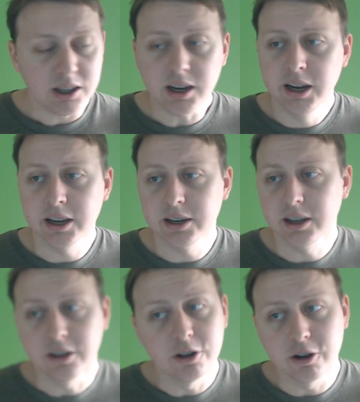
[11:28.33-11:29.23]
And
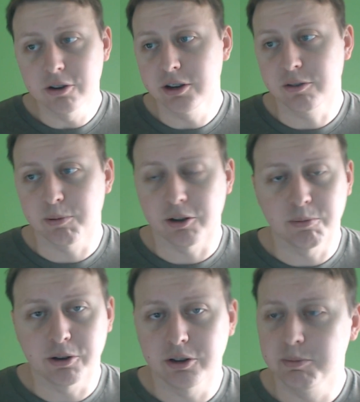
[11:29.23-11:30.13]
uh, Node, Express,
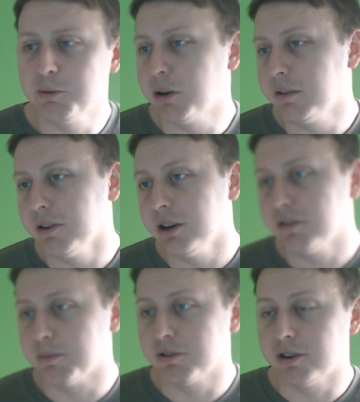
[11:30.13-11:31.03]
MongoDB, whatever it
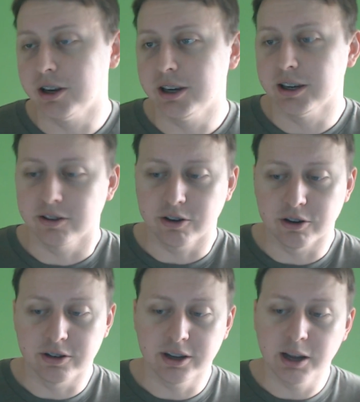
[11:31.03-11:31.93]
is I'm studying at the
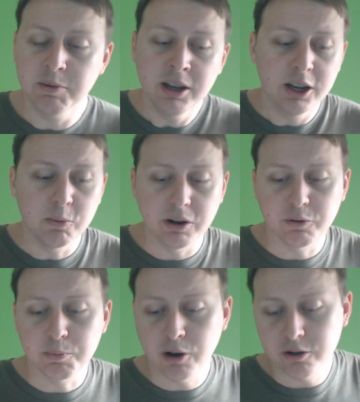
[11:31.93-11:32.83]
current time, and whatever
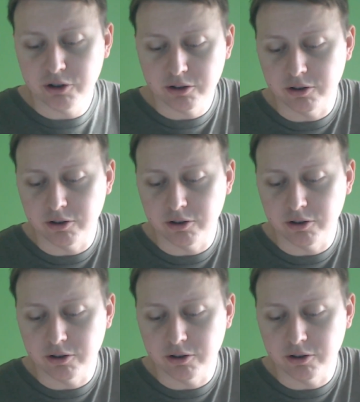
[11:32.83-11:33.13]
project.